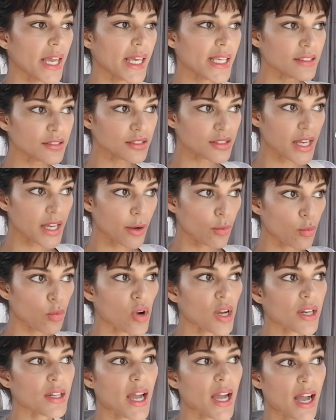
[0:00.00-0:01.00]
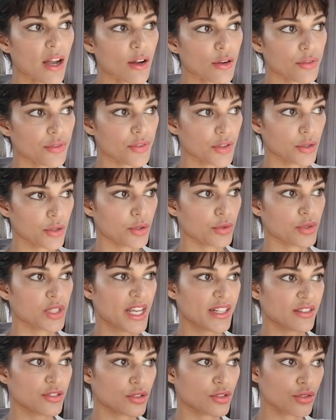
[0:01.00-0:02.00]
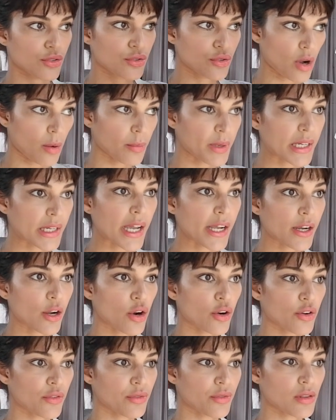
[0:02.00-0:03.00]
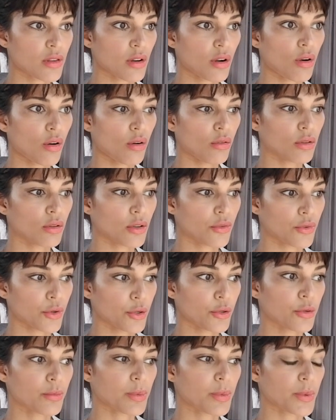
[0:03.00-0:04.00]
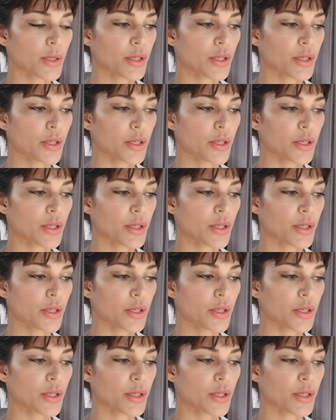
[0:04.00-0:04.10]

Is there one alpha who tends to dominate over the whole group?